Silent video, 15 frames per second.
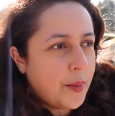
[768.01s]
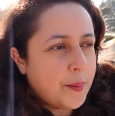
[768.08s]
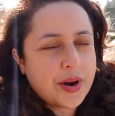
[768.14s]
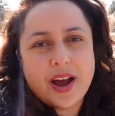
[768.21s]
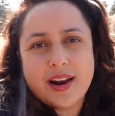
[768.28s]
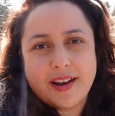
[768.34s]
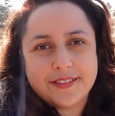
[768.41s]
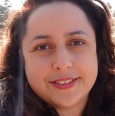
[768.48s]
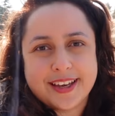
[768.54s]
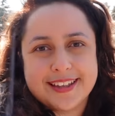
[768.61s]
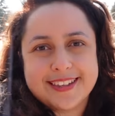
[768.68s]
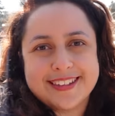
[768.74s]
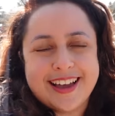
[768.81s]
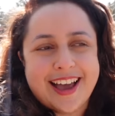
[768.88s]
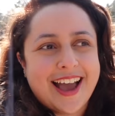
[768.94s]
But I loved
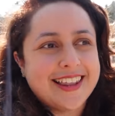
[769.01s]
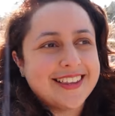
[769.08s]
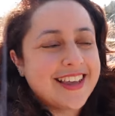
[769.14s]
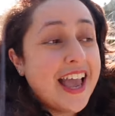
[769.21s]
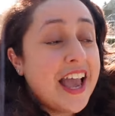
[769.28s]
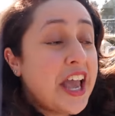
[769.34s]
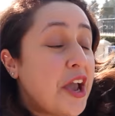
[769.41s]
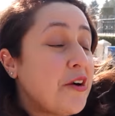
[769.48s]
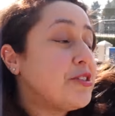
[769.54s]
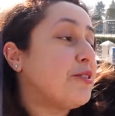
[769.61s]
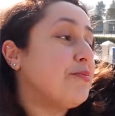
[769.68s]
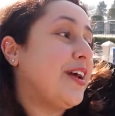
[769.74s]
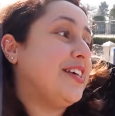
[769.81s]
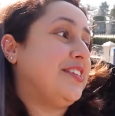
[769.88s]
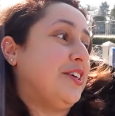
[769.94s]
it, and it was
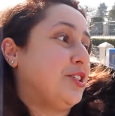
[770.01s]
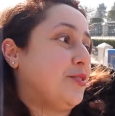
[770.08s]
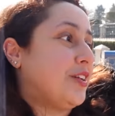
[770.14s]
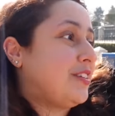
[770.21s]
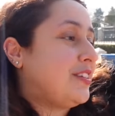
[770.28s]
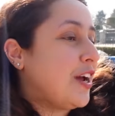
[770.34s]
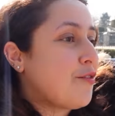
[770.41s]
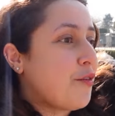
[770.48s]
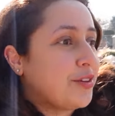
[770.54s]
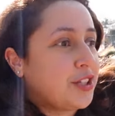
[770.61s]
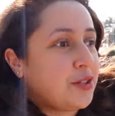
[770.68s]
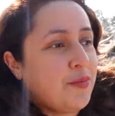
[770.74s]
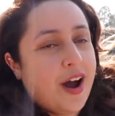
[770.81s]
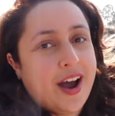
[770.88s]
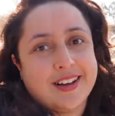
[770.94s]
amazing as well to see everyone
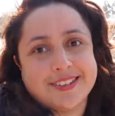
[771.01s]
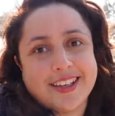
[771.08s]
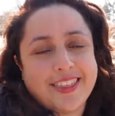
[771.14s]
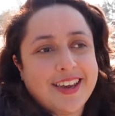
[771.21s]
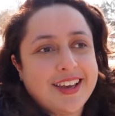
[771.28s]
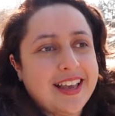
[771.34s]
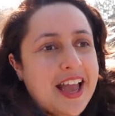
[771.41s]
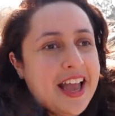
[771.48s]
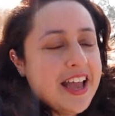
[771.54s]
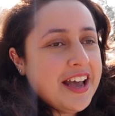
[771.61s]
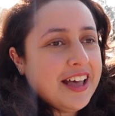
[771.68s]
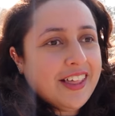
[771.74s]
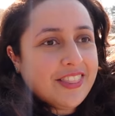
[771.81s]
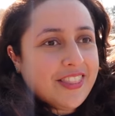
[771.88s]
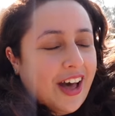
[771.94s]
smiles. I think
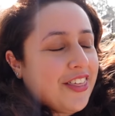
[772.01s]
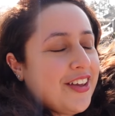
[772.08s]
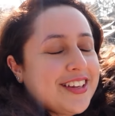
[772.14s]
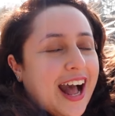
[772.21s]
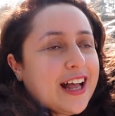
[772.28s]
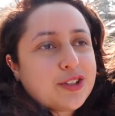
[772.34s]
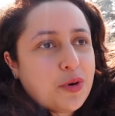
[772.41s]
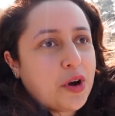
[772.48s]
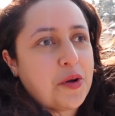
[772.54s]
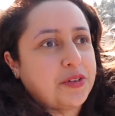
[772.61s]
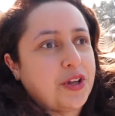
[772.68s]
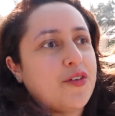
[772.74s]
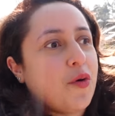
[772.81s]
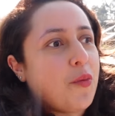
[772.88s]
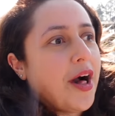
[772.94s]
I think that's why it
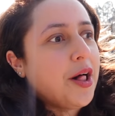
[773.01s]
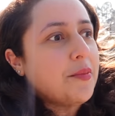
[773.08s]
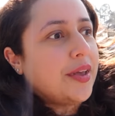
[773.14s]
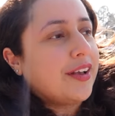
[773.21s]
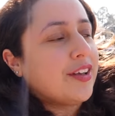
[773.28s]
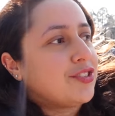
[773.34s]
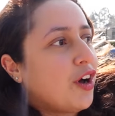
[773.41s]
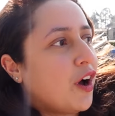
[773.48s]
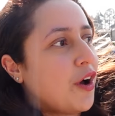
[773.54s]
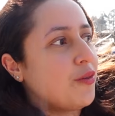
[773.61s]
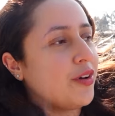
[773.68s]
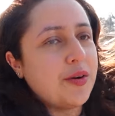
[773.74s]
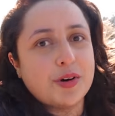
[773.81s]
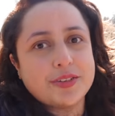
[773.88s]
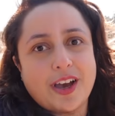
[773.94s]
was overwhelming because not
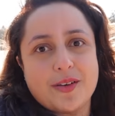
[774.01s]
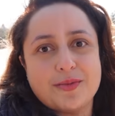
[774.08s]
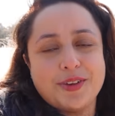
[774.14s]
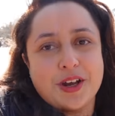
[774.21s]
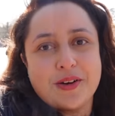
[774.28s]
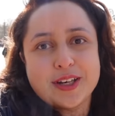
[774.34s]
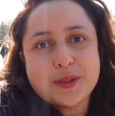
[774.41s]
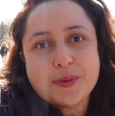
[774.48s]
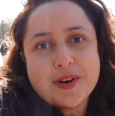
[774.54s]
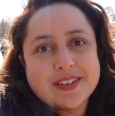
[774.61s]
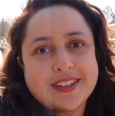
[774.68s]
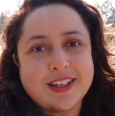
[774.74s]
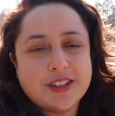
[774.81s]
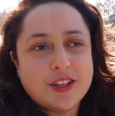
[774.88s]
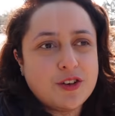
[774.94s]
only was I you know
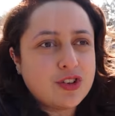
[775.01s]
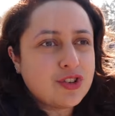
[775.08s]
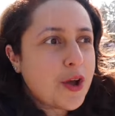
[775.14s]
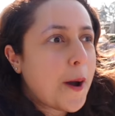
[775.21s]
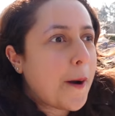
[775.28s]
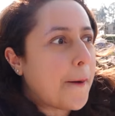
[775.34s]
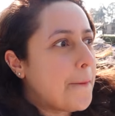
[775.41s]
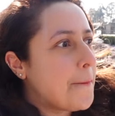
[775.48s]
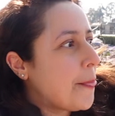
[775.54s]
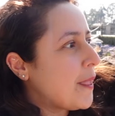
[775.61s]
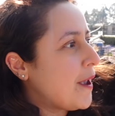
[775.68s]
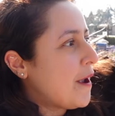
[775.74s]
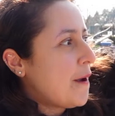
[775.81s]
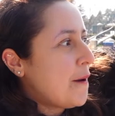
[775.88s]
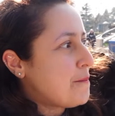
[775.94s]
experiencing a new show
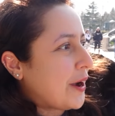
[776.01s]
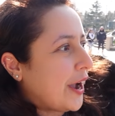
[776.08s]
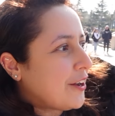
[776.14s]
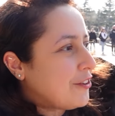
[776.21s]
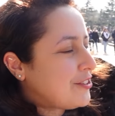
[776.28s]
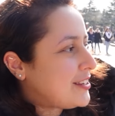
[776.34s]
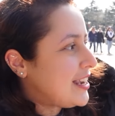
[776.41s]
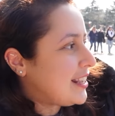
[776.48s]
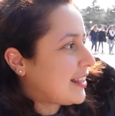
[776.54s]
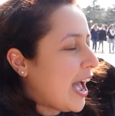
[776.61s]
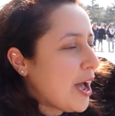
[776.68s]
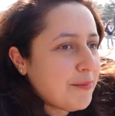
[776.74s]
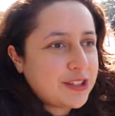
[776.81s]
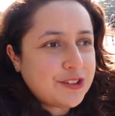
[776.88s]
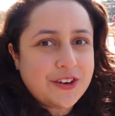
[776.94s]
but kind of seeing the
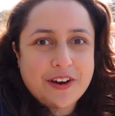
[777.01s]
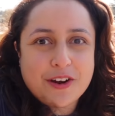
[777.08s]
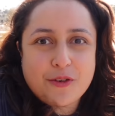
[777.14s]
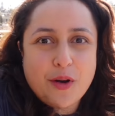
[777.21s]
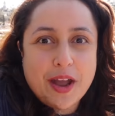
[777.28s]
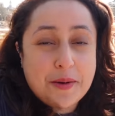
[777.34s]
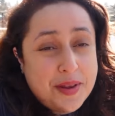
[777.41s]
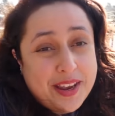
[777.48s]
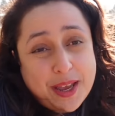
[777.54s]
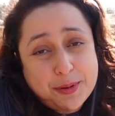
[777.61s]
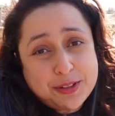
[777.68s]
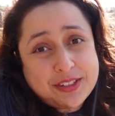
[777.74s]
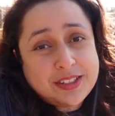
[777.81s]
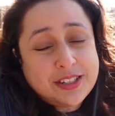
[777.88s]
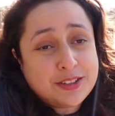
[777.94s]
atmosphere everywhere and being
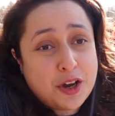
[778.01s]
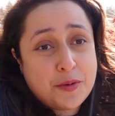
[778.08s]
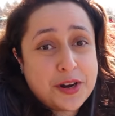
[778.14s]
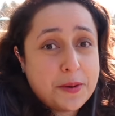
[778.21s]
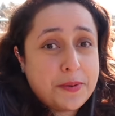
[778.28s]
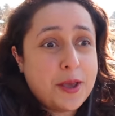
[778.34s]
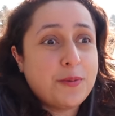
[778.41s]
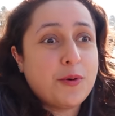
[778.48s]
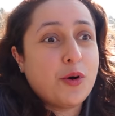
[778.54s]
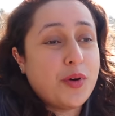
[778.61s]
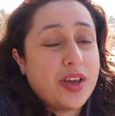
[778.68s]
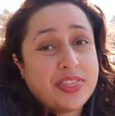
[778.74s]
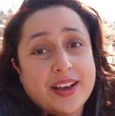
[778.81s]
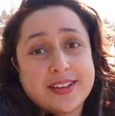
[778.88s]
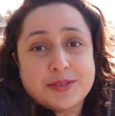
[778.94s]
able to see so many people
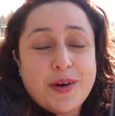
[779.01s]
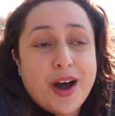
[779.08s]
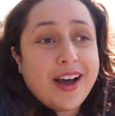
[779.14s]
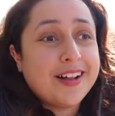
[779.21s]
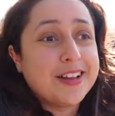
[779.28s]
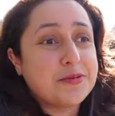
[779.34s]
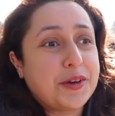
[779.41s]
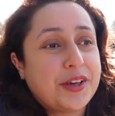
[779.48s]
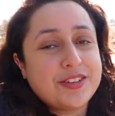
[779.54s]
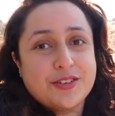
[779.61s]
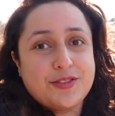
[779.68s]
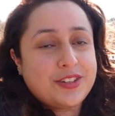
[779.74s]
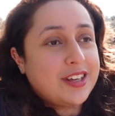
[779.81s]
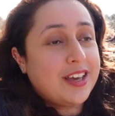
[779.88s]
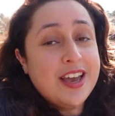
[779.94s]
with their smiles because
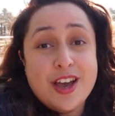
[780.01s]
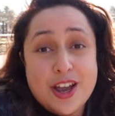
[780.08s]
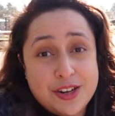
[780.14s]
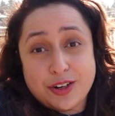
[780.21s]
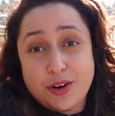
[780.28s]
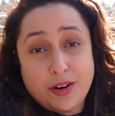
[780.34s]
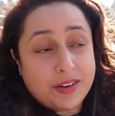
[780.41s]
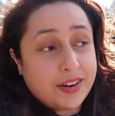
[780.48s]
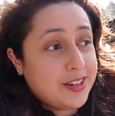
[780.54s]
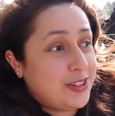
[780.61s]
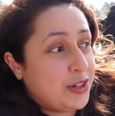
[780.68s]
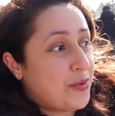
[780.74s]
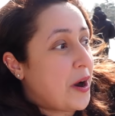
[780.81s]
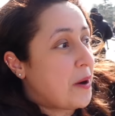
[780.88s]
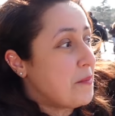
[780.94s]
obviously you no longer
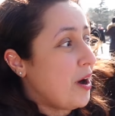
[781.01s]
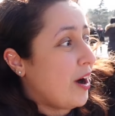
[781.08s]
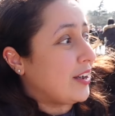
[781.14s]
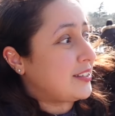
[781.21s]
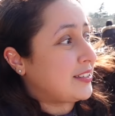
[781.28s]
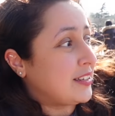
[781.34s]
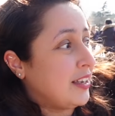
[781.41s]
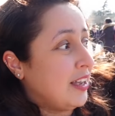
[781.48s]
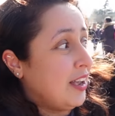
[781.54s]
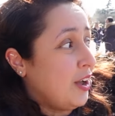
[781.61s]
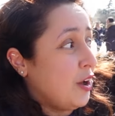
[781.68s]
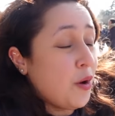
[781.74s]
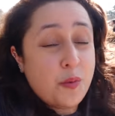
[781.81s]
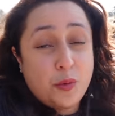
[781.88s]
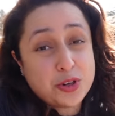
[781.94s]
need to wear a mask
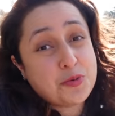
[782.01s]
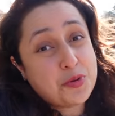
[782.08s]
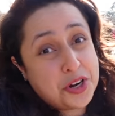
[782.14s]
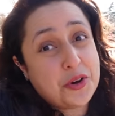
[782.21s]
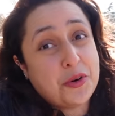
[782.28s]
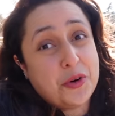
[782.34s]
was pretty